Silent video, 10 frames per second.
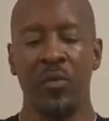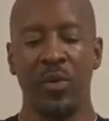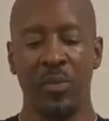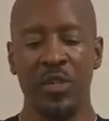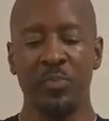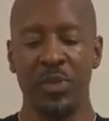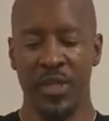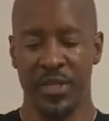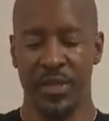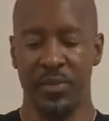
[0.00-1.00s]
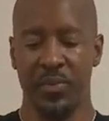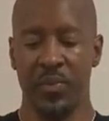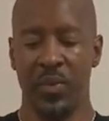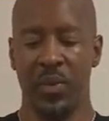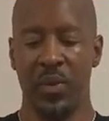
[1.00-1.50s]
From this position,
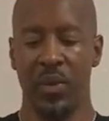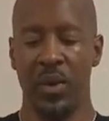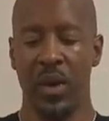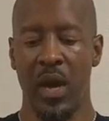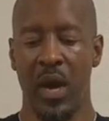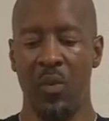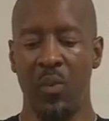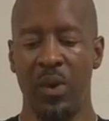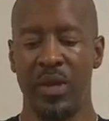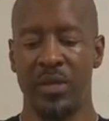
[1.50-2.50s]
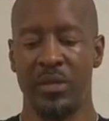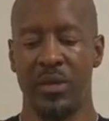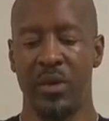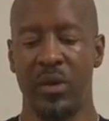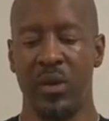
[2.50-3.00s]
I want
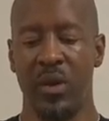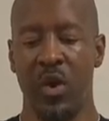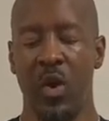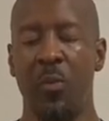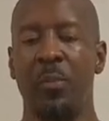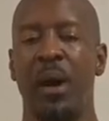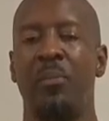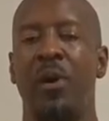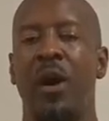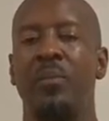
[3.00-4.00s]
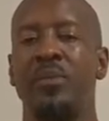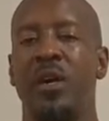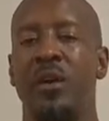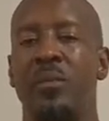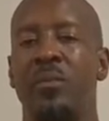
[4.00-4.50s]
to open my palms
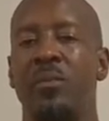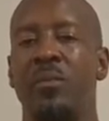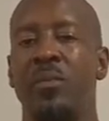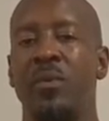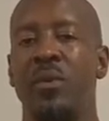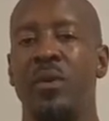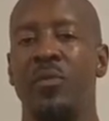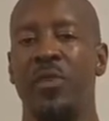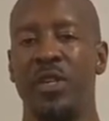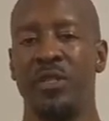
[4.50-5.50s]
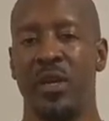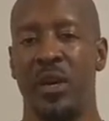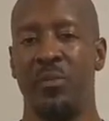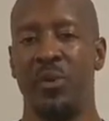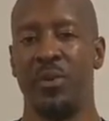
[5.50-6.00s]
up, facing
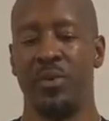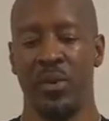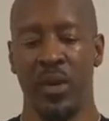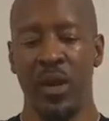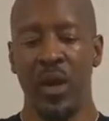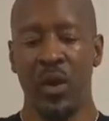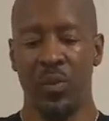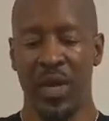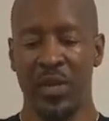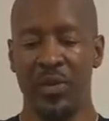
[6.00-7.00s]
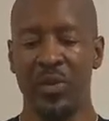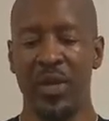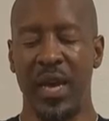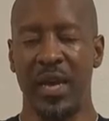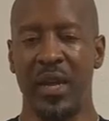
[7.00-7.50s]
upward. When I do
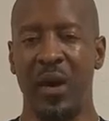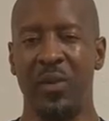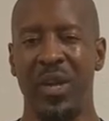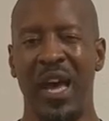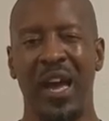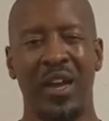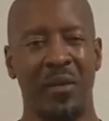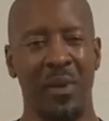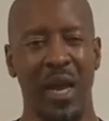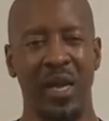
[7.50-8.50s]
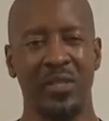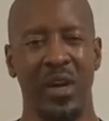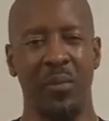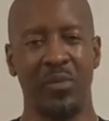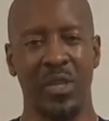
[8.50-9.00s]
that, I want to act like my hands
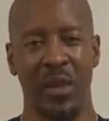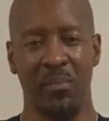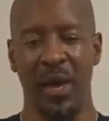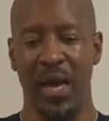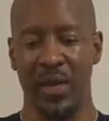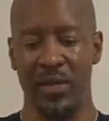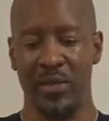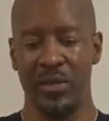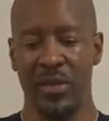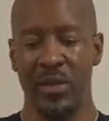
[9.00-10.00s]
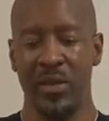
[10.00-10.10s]
are almost like magnets.